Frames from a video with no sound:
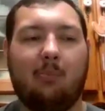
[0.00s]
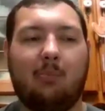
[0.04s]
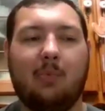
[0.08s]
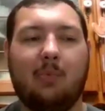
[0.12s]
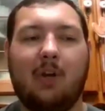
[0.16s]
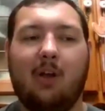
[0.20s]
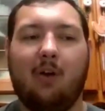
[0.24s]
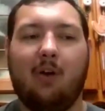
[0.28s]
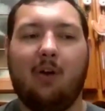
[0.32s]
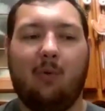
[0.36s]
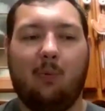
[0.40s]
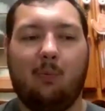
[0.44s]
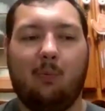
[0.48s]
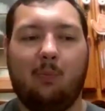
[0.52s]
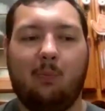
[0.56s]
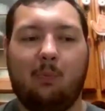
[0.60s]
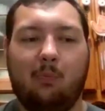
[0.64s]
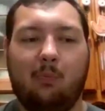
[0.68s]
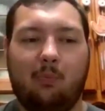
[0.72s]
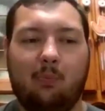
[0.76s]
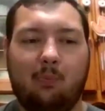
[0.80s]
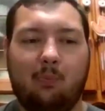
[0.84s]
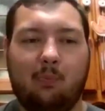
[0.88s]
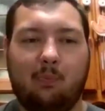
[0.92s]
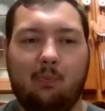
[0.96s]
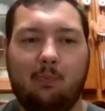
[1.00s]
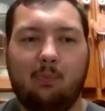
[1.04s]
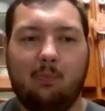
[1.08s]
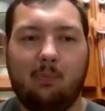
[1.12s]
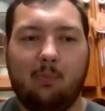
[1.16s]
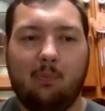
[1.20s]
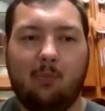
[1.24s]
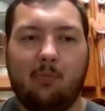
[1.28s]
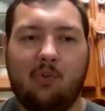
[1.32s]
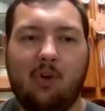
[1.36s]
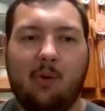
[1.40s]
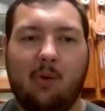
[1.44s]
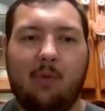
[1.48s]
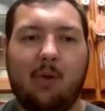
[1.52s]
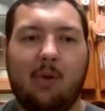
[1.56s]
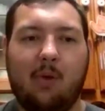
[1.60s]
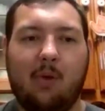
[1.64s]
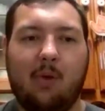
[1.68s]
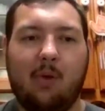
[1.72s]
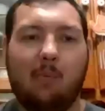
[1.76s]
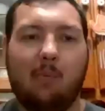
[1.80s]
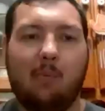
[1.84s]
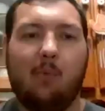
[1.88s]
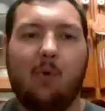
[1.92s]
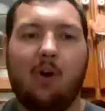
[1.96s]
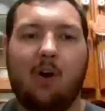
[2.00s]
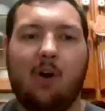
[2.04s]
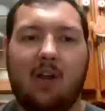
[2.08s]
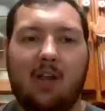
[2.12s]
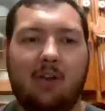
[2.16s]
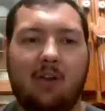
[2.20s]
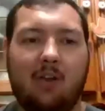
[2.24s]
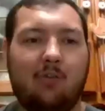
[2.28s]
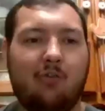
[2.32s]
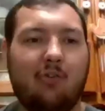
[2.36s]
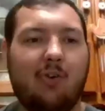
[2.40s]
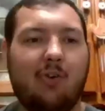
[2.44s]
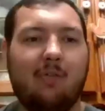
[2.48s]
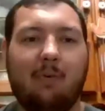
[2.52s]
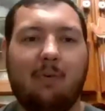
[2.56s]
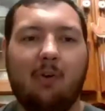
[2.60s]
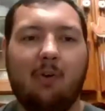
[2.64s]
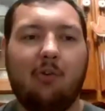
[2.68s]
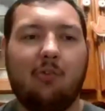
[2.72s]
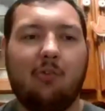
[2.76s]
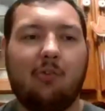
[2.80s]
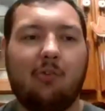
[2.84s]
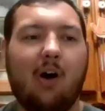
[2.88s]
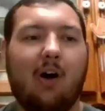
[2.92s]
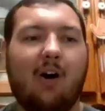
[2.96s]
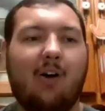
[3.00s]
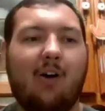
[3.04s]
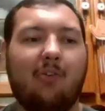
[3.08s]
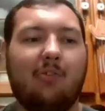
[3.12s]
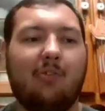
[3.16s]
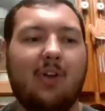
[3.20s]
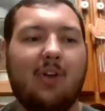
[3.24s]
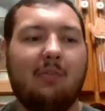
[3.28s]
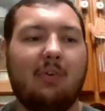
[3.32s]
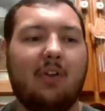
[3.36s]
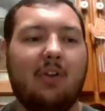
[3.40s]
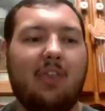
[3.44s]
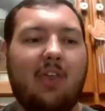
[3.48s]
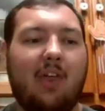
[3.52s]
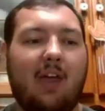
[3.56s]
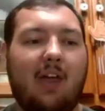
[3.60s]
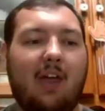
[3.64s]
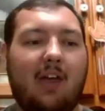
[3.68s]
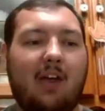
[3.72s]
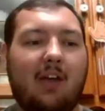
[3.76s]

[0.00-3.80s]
You know, some of them were injured for this cause and everything.